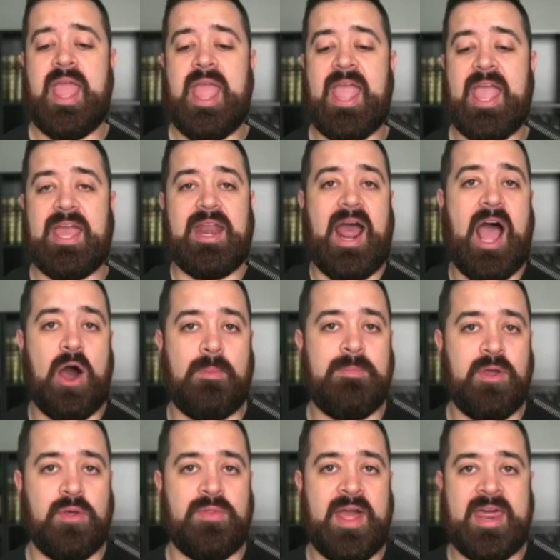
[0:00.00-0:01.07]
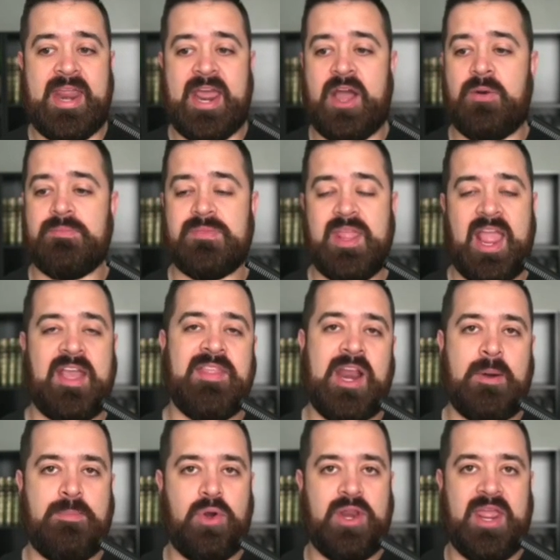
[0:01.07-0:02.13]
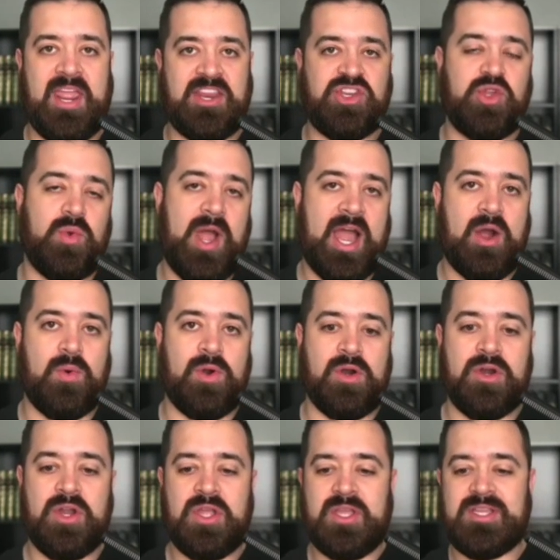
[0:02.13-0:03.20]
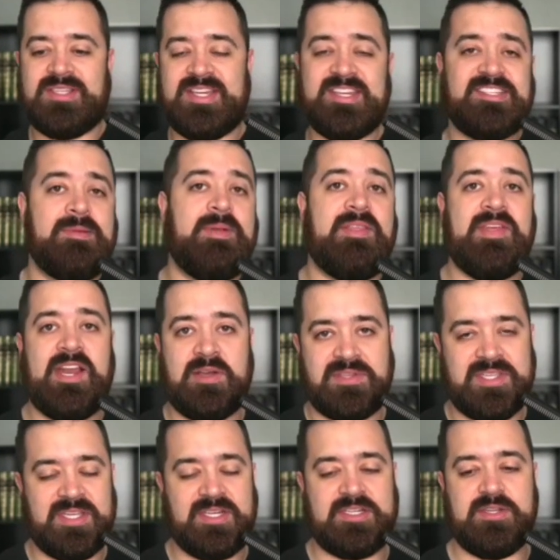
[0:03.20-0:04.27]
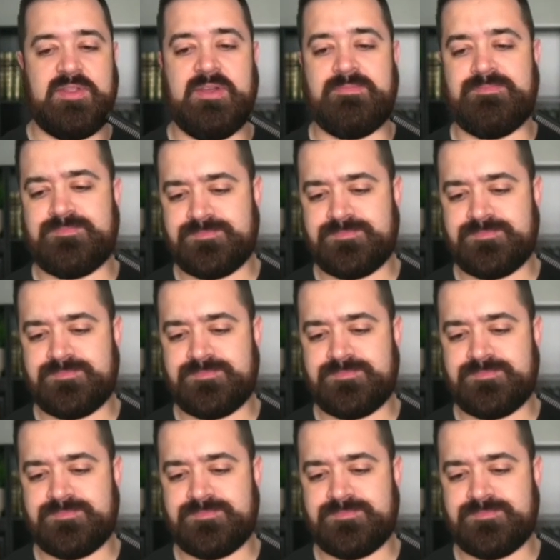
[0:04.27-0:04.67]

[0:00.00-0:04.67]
and I'll build that out and then I'll put it into our system and then I'll send it to them.